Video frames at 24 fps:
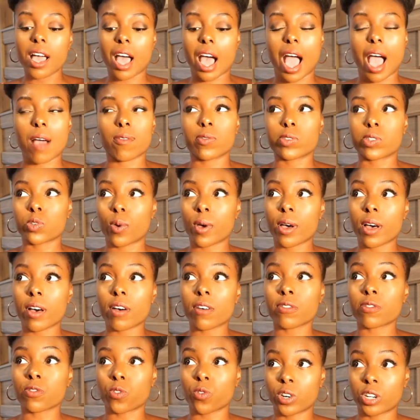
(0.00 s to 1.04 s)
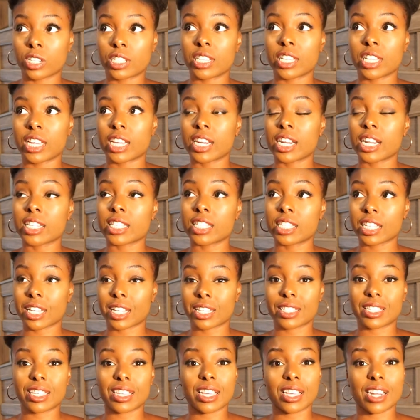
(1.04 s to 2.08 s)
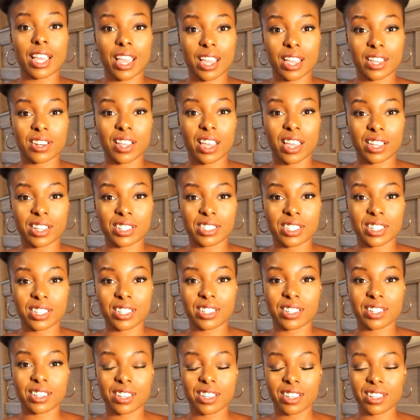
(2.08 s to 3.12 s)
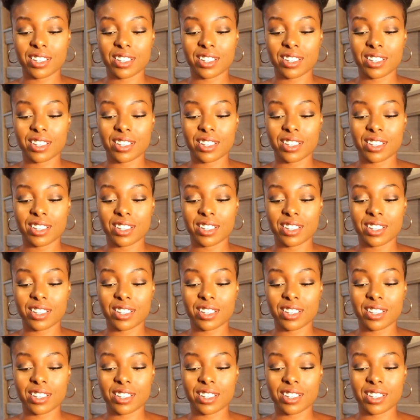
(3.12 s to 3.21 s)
I have 12, 14, 16, and 18.